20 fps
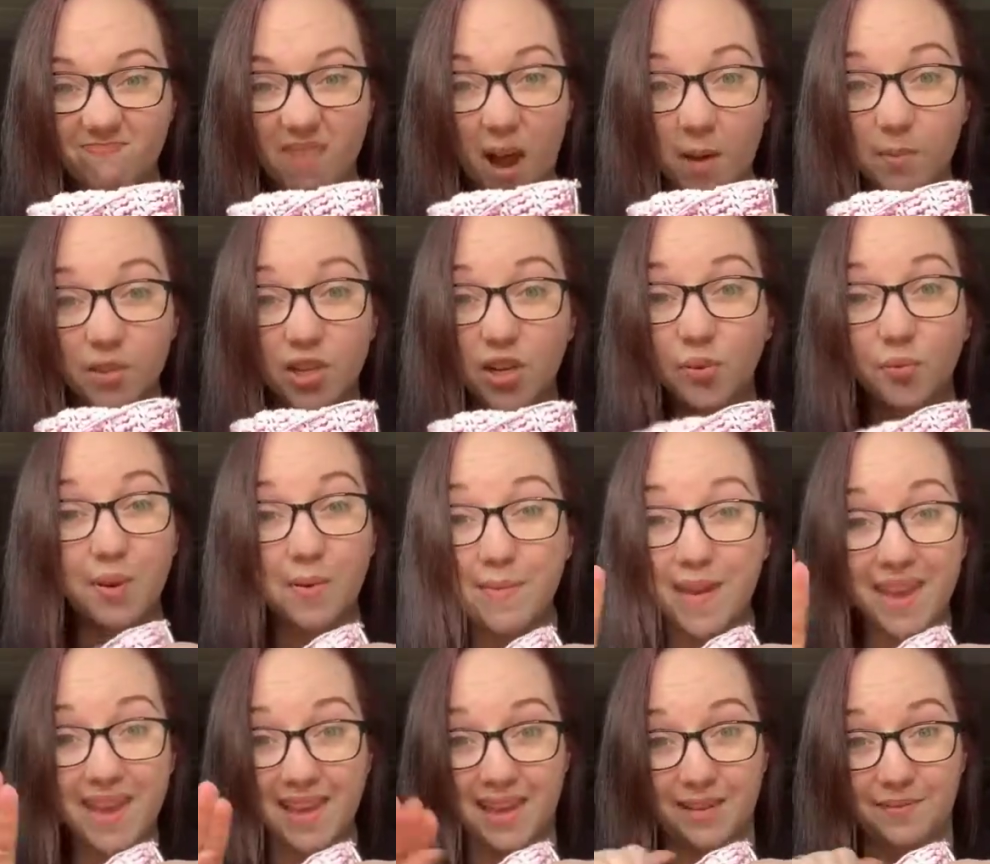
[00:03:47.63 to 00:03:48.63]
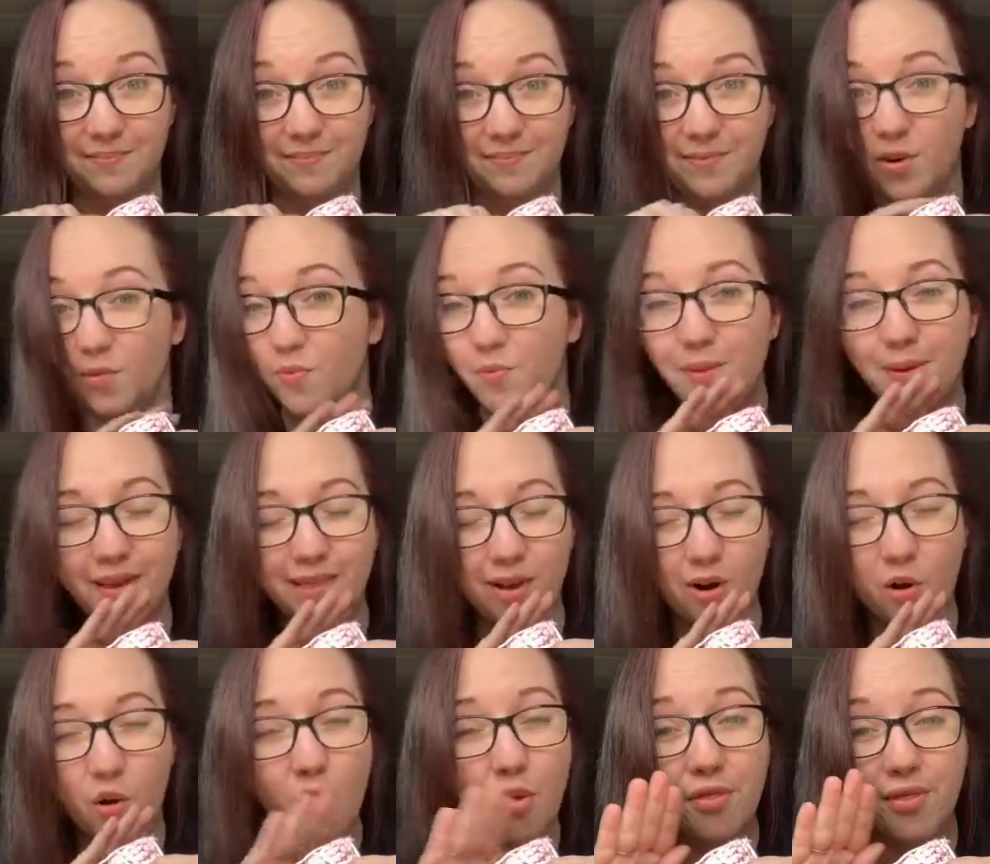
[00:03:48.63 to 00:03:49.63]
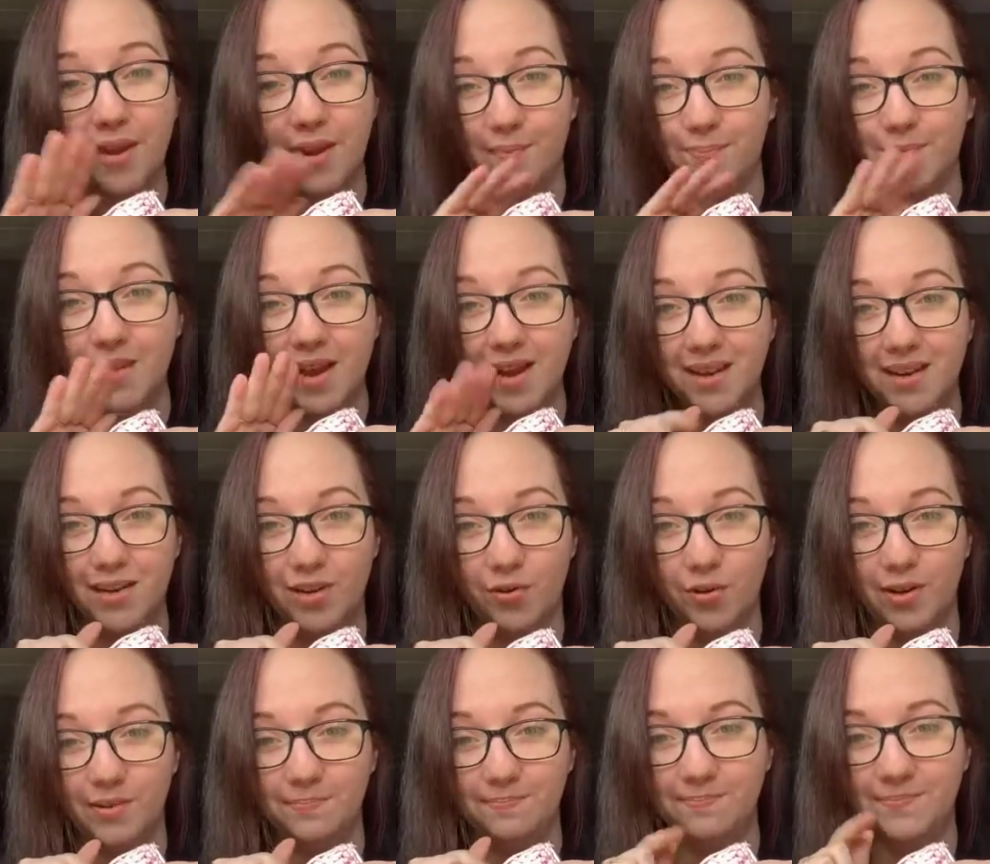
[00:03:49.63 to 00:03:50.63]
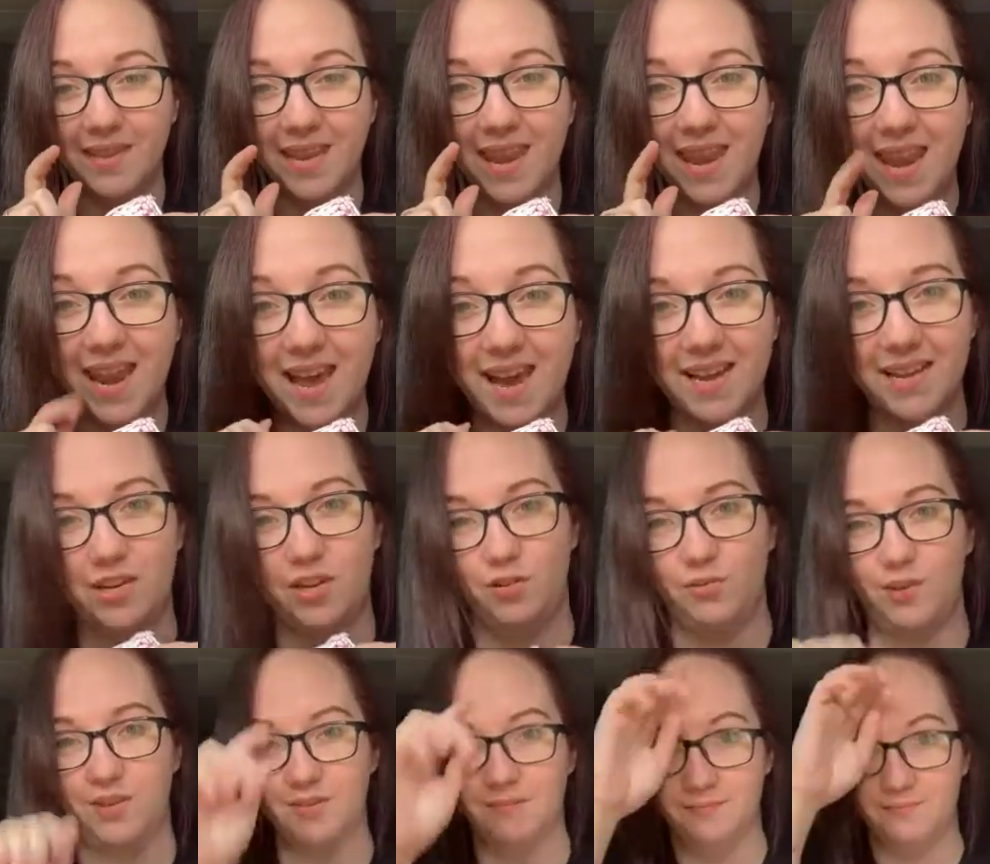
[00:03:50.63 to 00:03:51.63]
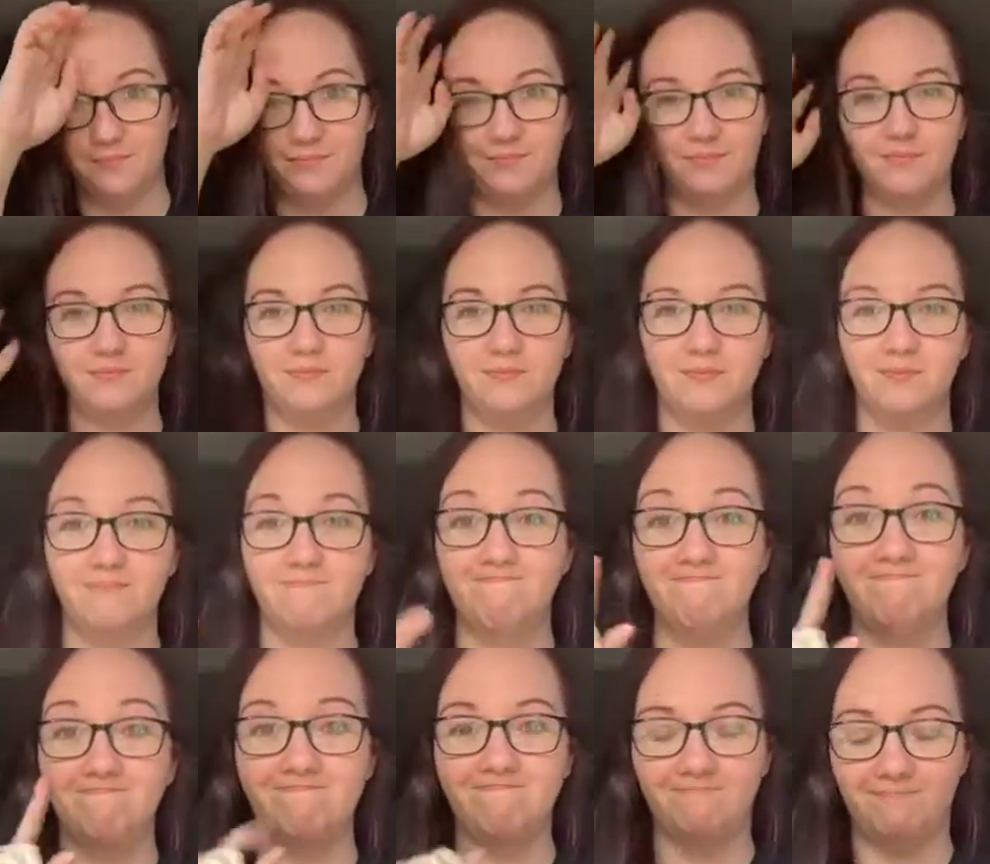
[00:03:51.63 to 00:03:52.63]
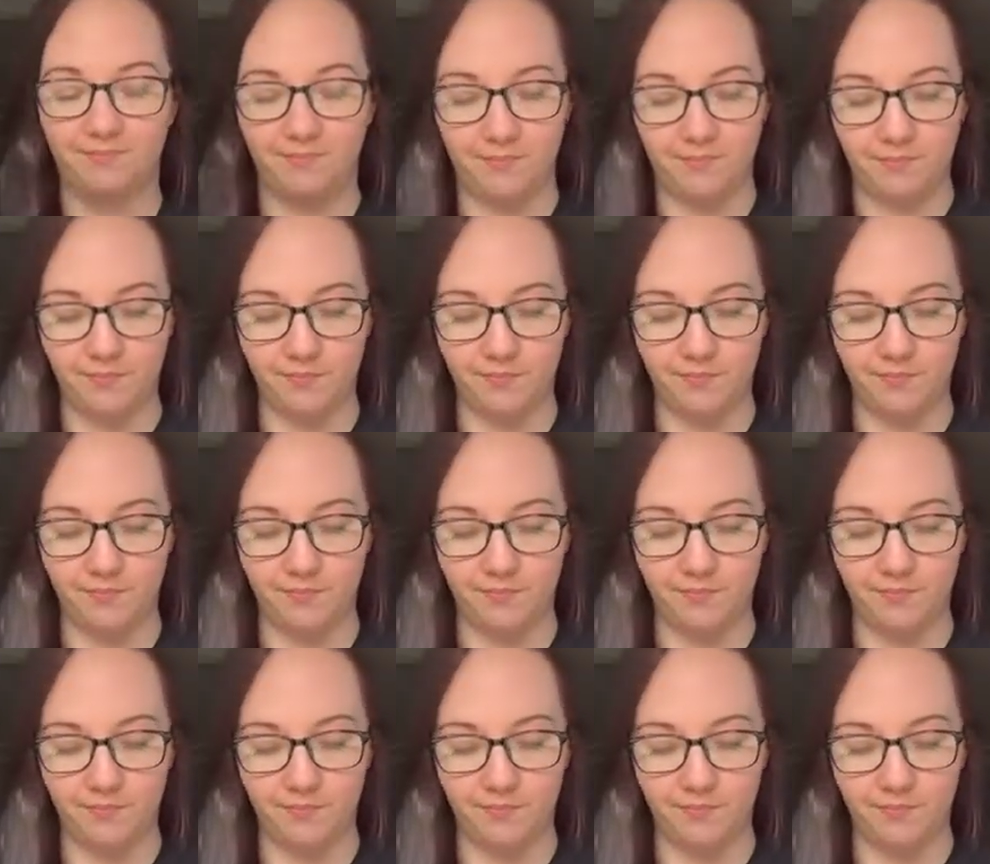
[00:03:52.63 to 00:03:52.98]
I'm just gonna remake it. I'm gonna remake the whole thing. Not gonna do it. Not gonna do it.